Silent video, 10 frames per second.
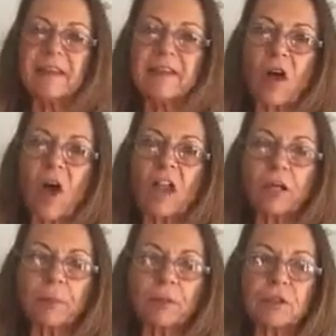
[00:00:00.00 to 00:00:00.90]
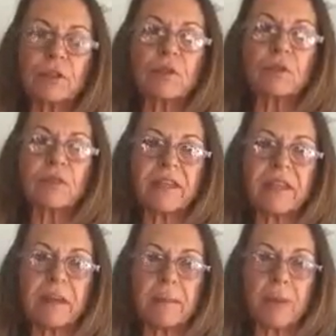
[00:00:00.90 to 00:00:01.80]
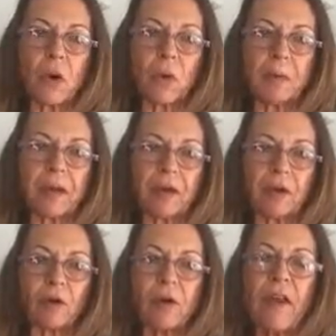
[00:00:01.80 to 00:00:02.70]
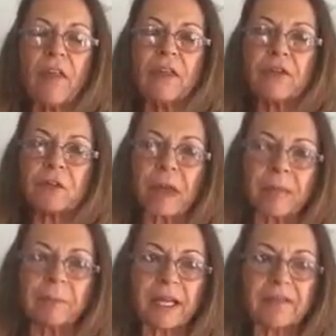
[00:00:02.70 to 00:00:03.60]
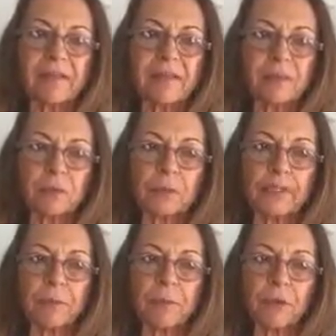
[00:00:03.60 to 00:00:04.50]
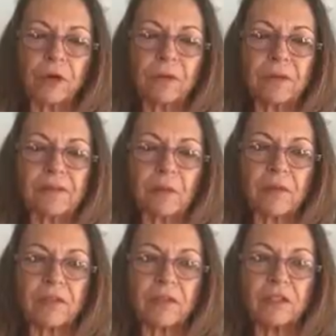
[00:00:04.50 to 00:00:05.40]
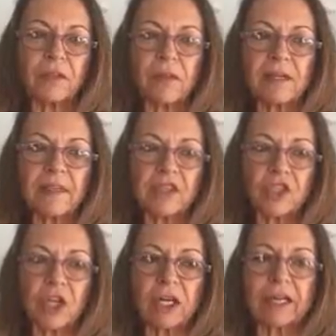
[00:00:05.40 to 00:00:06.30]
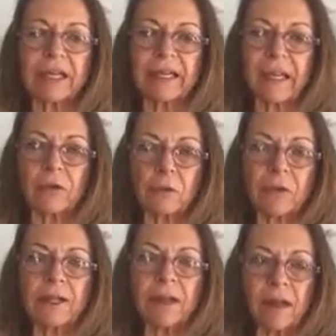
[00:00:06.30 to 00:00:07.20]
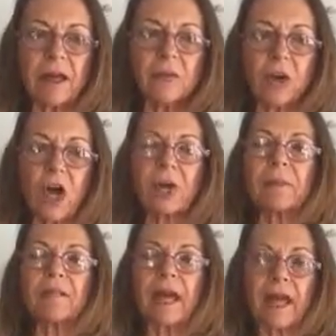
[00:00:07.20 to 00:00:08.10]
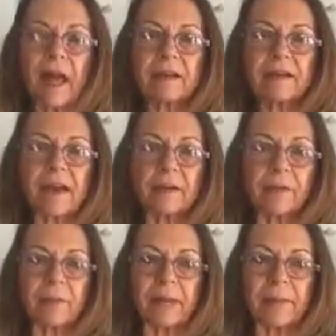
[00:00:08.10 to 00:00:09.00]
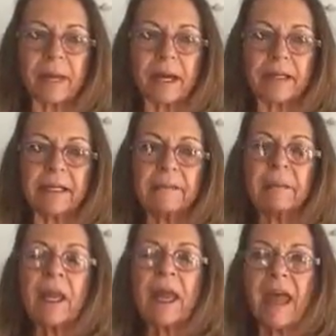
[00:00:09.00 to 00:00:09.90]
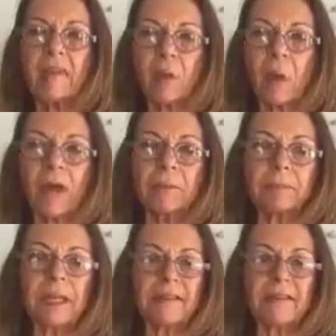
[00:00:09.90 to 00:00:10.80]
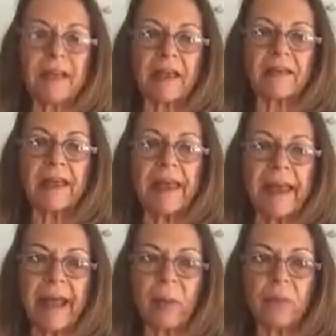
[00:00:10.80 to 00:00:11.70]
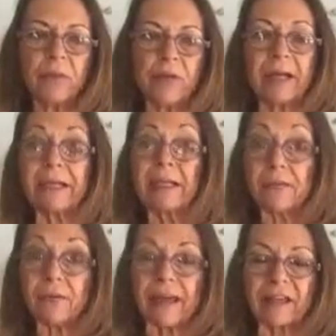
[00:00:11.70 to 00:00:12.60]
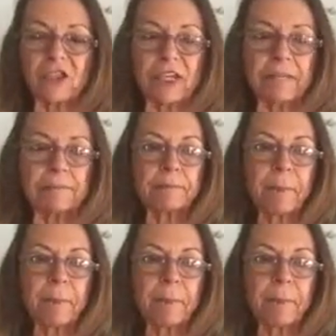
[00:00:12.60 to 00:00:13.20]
these all are produced within bone marrow. The red blood cells are really important because what they do is they shuttle and get rid of carbon dioxide from our body, and the white blood cells help fight infection.